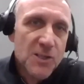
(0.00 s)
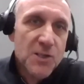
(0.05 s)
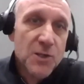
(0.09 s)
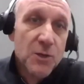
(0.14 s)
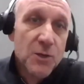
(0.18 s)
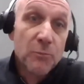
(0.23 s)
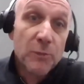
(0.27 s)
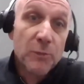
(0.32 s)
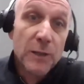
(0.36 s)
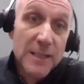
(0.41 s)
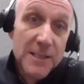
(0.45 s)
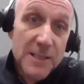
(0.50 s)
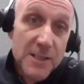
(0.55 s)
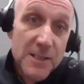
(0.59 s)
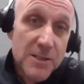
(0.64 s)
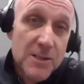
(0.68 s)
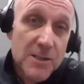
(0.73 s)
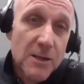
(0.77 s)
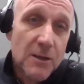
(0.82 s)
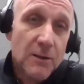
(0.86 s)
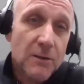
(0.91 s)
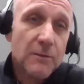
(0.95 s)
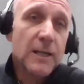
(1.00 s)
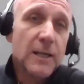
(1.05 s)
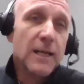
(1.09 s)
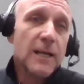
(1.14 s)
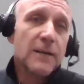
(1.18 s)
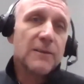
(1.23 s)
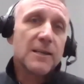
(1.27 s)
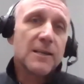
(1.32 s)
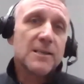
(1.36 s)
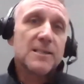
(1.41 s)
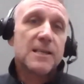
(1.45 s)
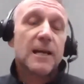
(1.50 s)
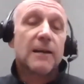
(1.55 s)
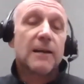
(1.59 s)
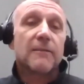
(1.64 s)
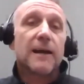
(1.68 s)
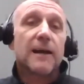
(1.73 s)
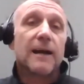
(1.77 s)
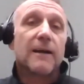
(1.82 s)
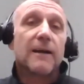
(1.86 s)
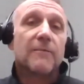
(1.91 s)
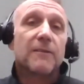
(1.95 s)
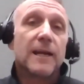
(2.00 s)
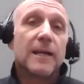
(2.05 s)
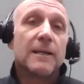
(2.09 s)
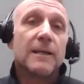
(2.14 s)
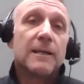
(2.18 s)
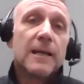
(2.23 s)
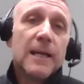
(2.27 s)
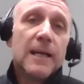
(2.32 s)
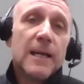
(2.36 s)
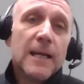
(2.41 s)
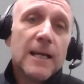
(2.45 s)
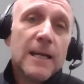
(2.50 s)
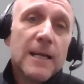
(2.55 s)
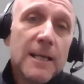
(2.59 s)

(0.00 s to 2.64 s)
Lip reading: they're on sub meters on things like that, then